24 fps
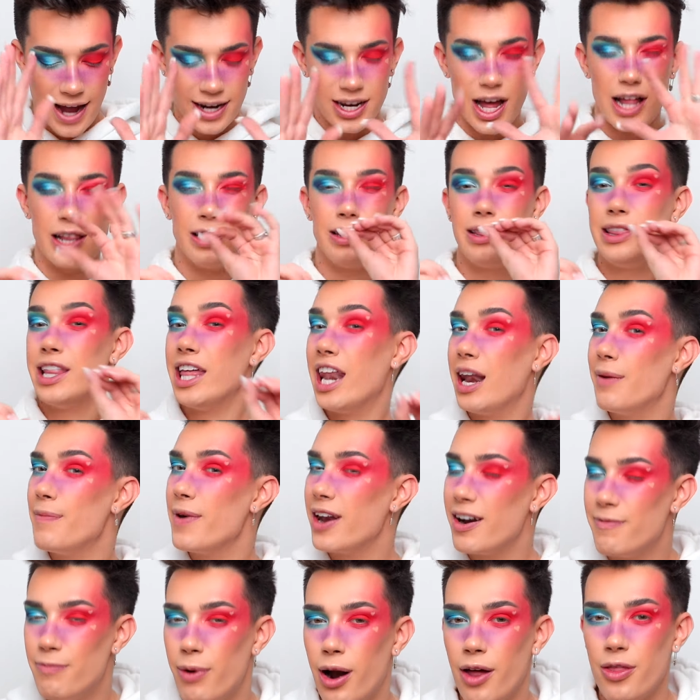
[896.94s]
and a little
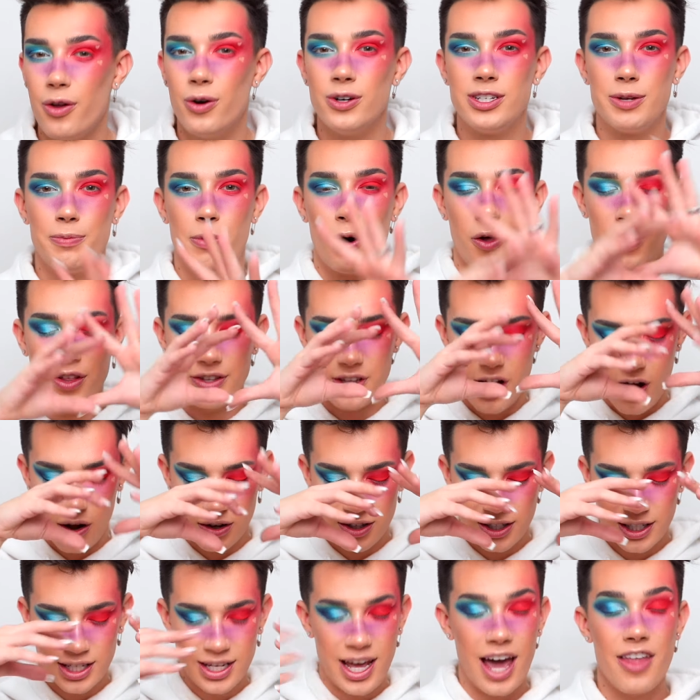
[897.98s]
bit of Brother to pull this
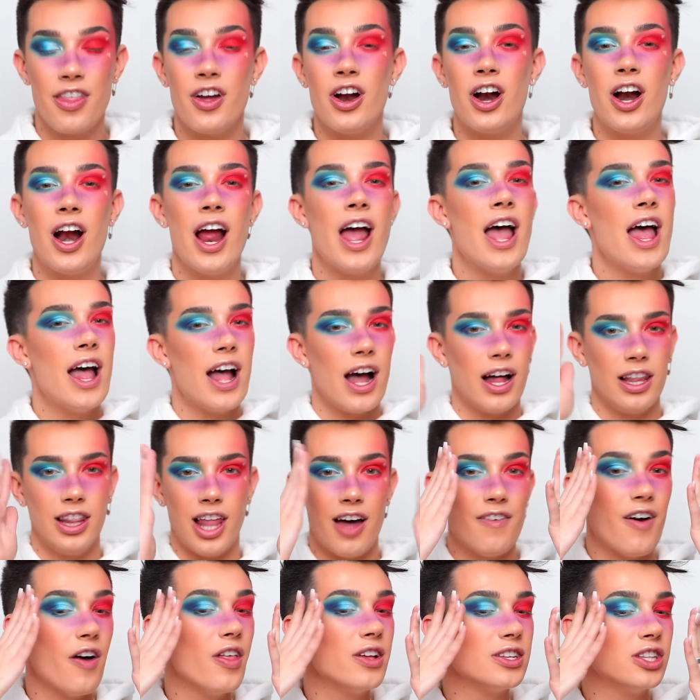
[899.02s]
all together.
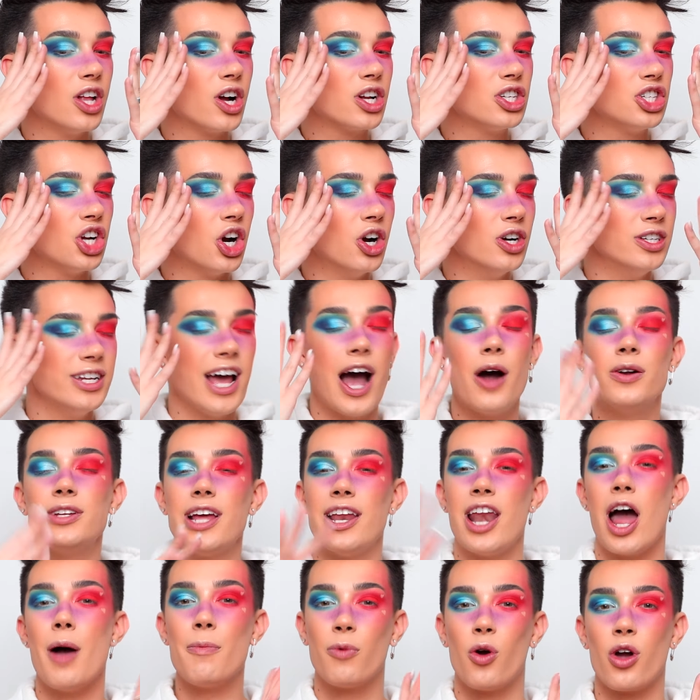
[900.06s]
Love how this look turned out,
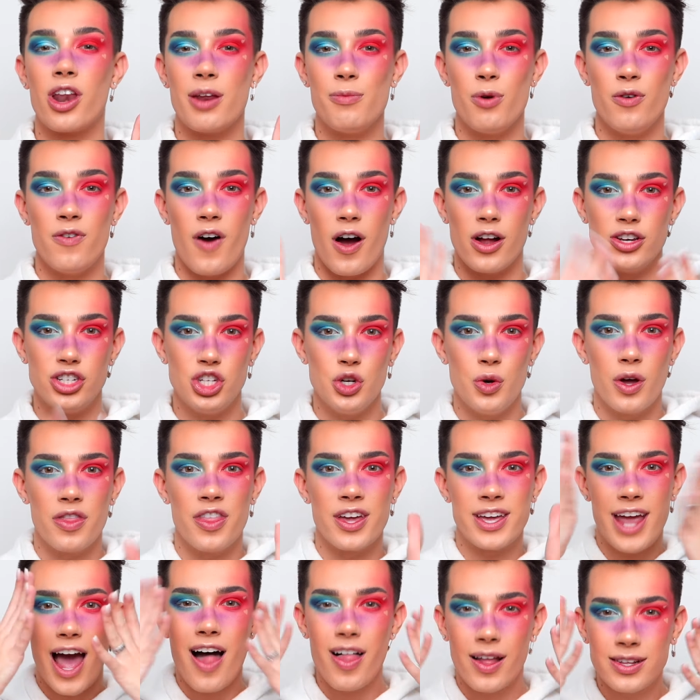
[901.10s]
and now I'm going to move on to
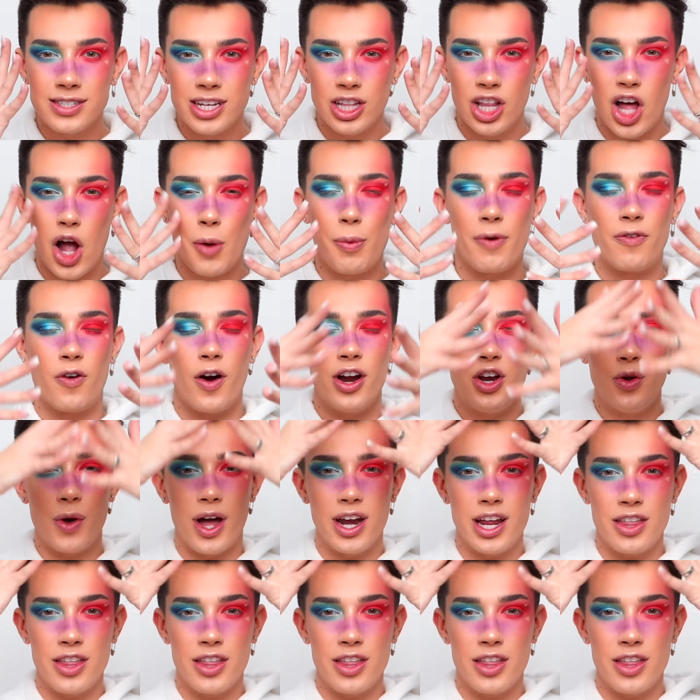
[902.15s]
the Galaxy look before I do